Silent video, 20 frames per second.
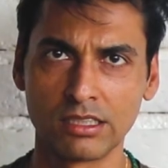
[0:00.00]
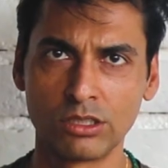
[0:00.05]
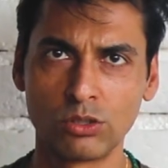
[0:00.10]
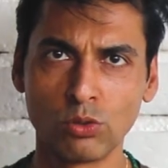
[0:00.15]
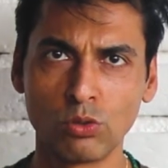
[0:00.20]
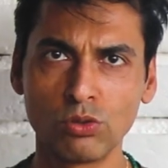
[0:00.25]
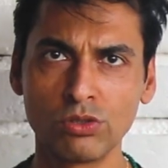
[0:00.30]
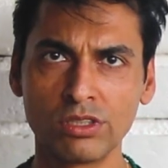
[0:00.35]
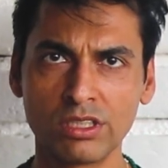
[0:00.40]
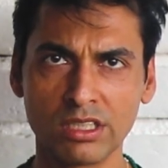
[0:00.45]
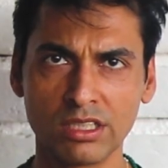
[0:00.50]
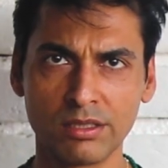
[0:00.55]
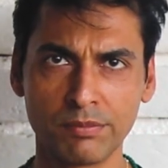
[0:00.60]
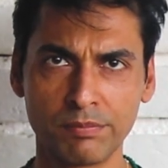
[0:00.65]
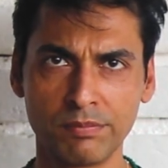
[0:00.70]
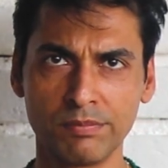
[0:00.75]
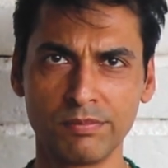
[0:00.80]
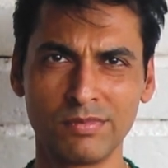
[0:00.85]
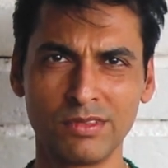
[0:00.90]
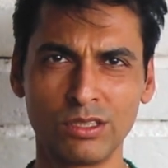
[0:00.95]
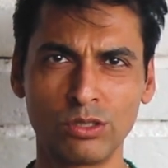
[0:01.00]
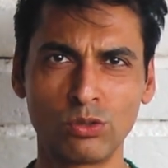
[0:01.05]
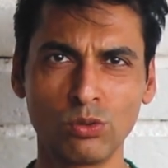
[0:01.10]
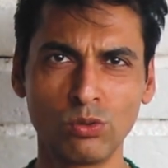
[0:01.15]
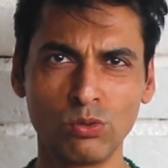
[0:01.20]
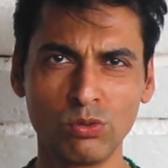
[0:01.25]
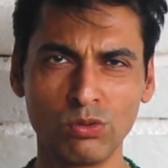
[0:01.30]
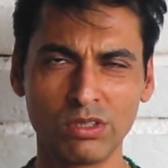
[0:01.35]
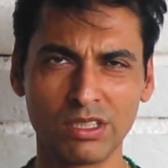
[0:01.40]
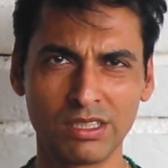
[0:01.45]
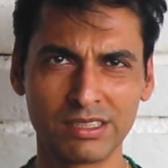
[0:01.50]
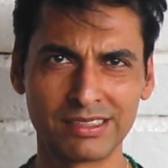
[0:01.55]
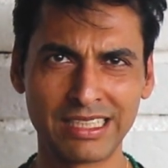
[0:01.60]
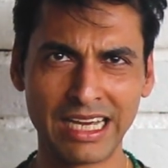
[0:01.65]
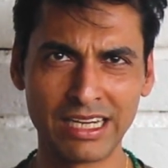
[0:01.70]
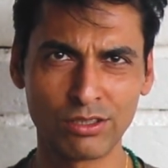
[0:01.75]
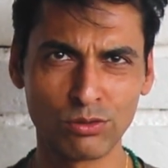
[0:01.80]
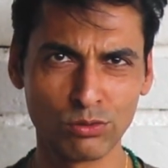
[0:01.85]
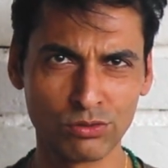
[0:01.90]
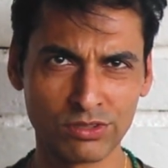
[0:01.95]
don't do
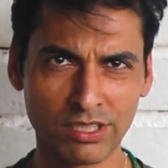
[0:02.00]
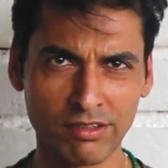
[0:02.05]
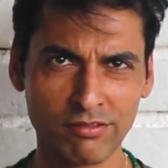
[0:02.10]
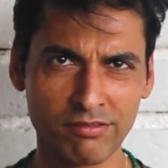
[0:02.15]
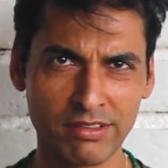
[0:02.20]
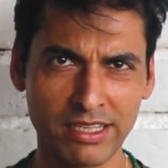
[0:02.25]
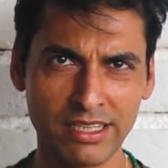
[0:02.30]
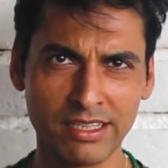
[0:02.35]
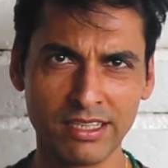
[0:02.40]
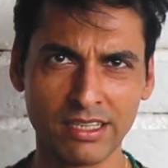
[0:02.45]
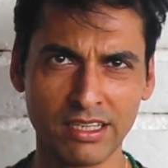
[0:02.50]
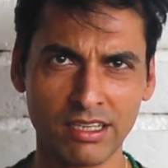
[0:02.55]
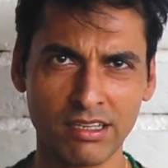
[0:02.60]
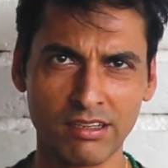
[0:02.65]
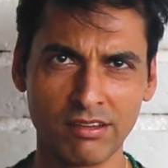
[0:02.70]
tattoo somewhere